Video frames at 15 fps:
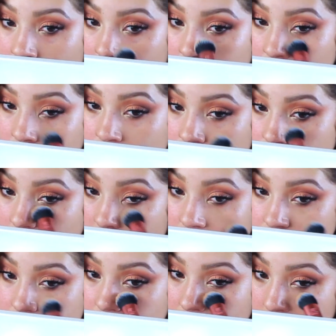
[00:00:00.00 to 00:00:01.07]

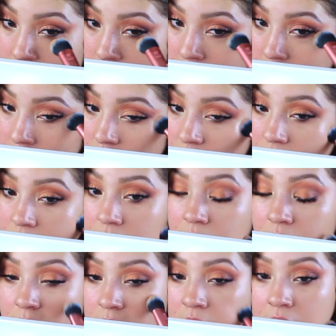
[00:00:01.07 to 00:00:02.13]
moisturizer.
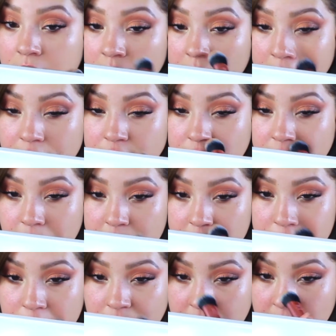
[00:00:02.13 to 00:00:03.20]
I've actually been
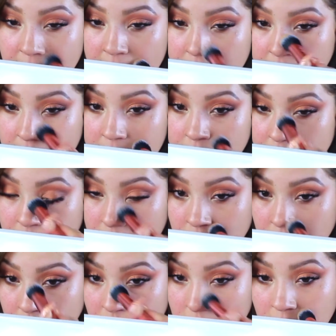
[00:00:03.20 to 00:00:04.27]
doing that
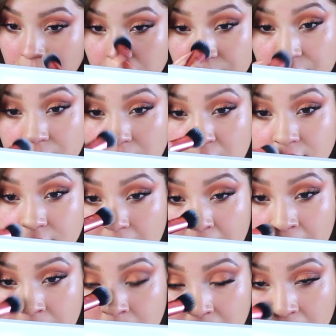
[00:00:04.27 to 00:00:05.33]
lately. For a long
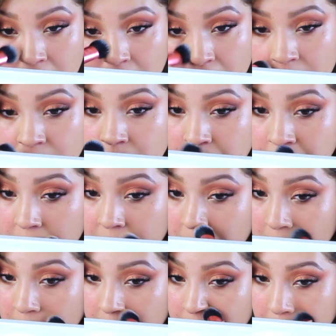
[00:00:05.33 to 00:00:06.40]
time, I haven't been
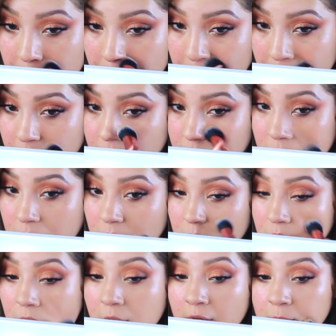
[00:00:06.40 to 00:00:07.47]
applying
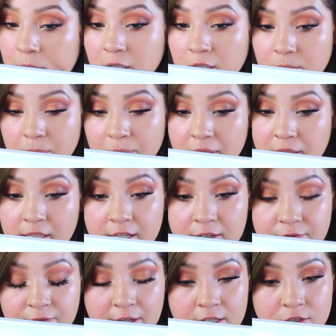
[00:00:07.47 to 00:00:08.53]
primer, but
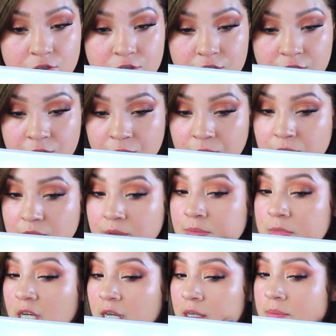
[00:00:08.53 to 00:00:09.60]
if I do
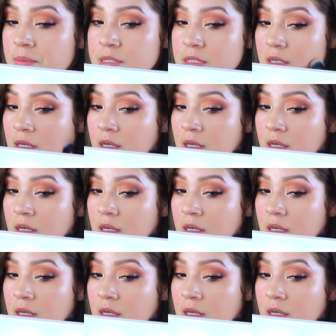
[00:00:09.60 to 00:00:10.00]
sometimes,